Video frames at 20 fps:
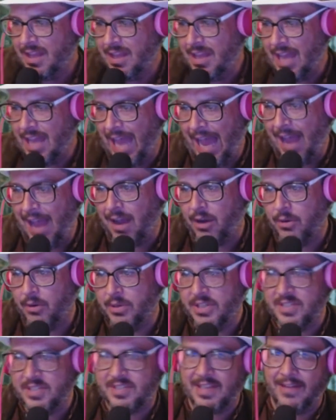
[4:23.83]
How
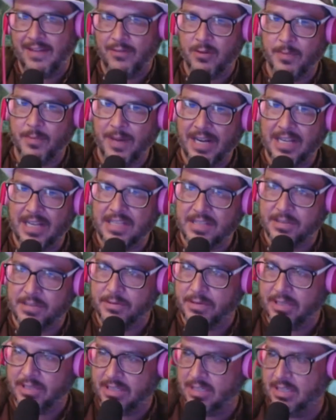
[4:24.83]
is everybody
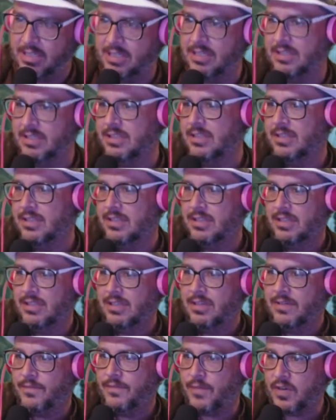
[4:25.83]
doing?
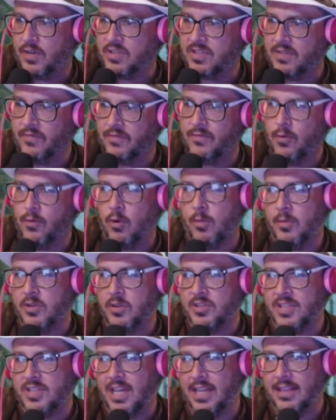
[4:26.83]
First and
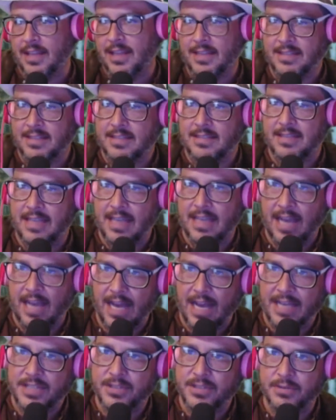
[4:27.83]
foremost, I'd like to say
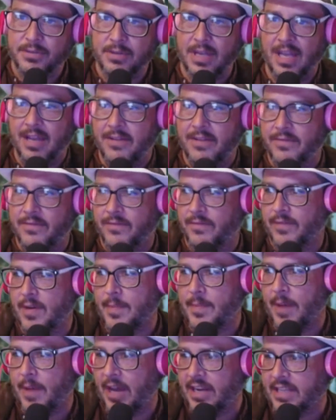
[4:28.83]
hi to
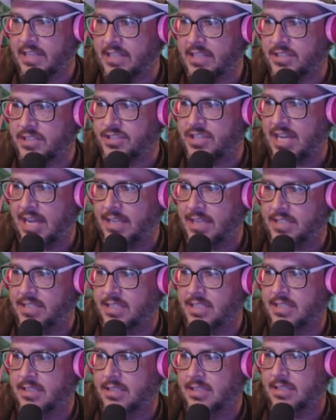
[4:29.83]
everybody in
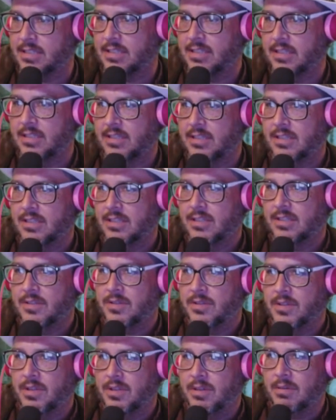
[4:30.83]
chat.
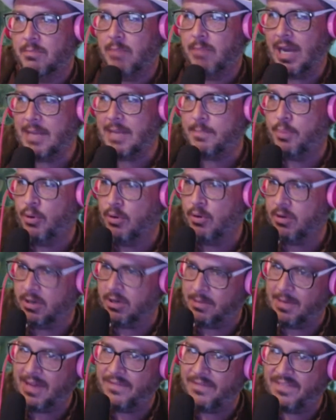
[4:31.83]
Mike
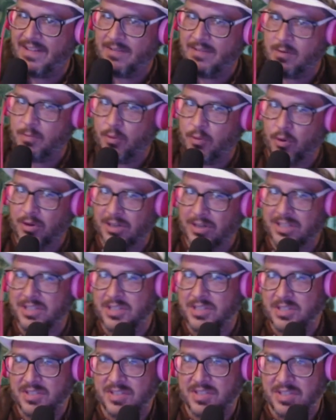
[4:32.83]
Porter, my favorite Porter,
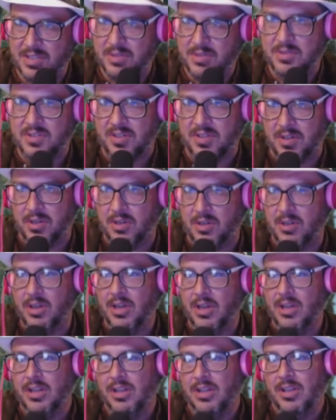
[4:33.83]
good to see you, sir.
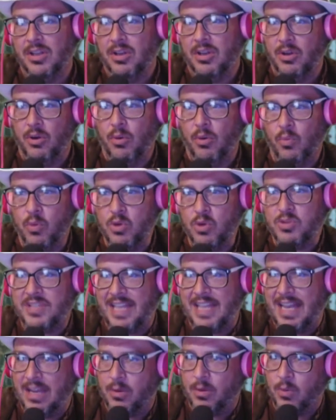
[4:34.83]

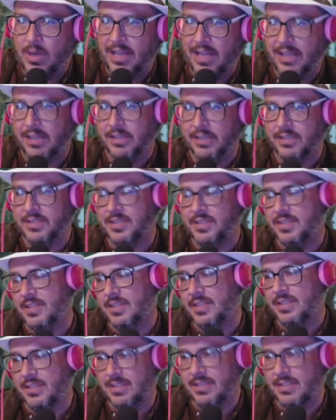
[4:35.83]
Wu-Tang Wells,